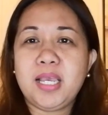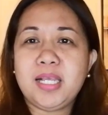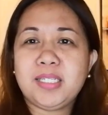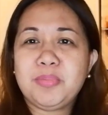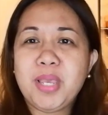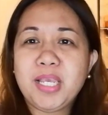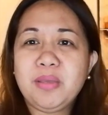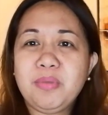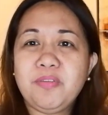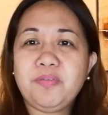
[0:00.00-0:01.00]
it's
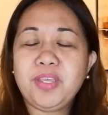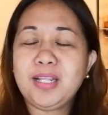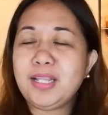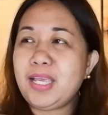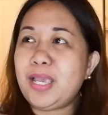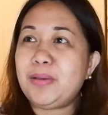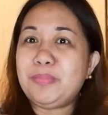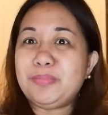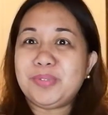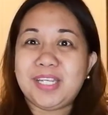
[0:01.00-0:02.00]
making me feel
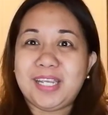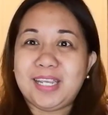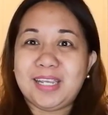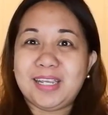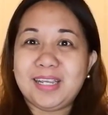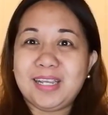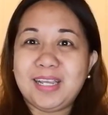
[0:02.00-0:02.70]
empty?